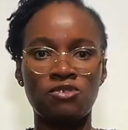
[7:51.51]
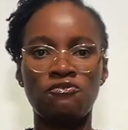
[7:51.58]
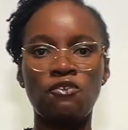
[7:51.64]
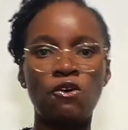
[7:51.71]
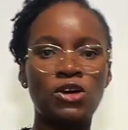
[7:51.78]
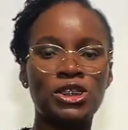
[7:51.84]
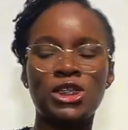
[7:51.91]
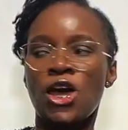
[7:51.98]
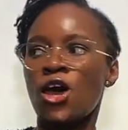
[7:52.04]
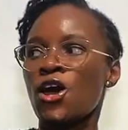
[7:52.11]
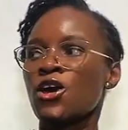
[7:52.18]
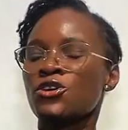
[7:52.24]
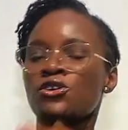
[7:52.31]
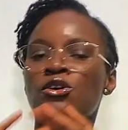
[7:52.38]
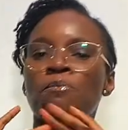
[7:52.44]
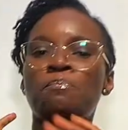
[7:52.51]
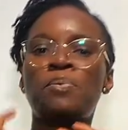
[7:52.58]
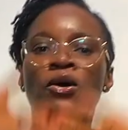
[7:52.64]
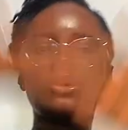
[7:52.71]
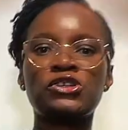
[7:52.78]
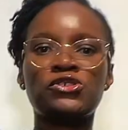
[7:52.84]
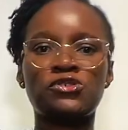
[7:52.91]
Of course, you could
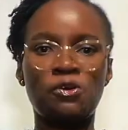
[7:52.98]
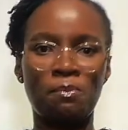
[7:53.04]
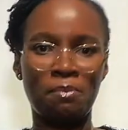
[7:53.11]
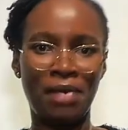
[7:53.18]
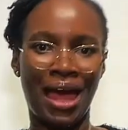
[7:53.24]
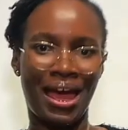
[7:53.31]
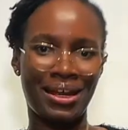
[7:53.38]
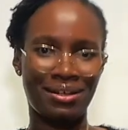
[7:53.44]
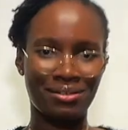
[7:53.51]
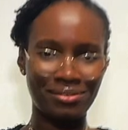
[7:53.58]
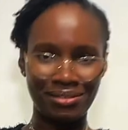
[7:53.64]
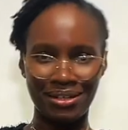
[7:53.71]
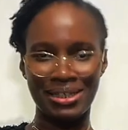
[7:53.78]
push your man